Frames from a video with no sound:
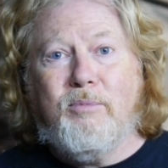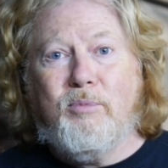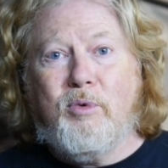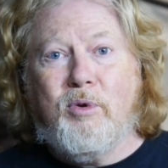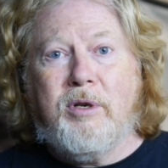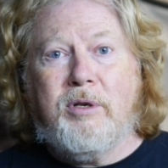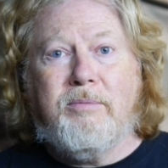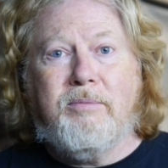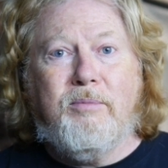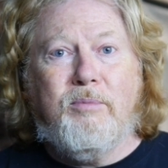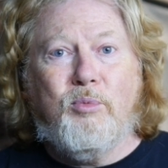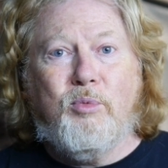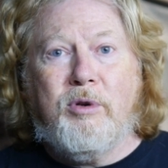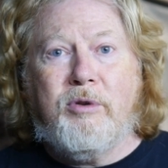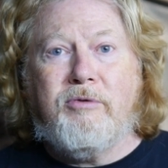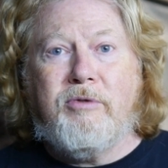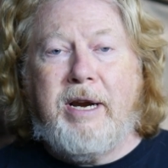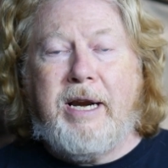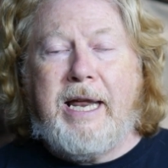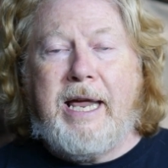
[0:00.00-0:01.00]

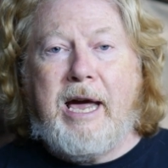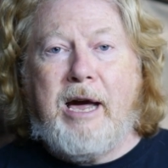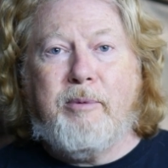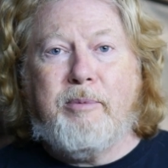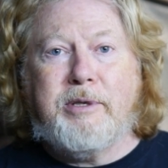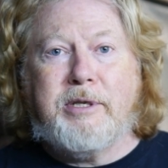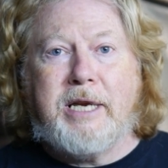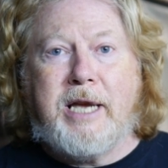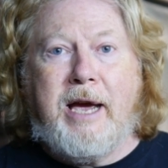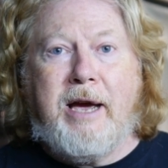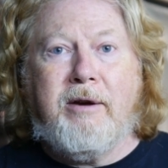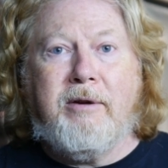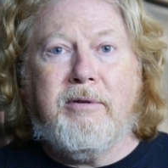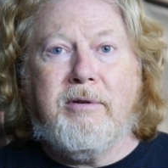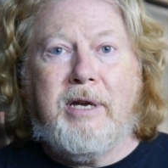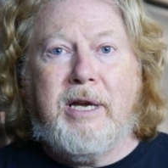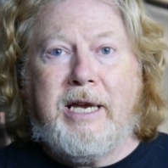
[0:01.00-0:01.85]
would really help us out